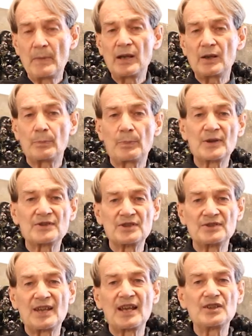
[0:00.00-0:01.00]
make a
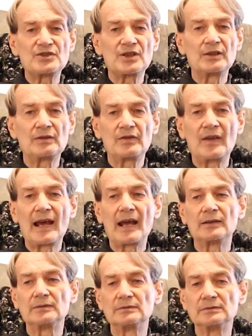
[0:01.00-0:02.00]
presentation
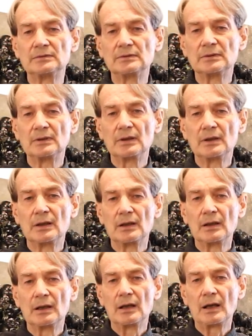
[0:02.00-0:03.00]
that
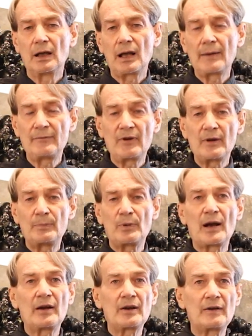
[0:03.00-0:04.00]
I'm very
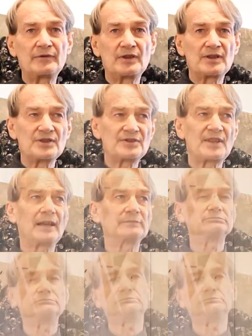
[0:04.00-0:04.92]
proud of to this day.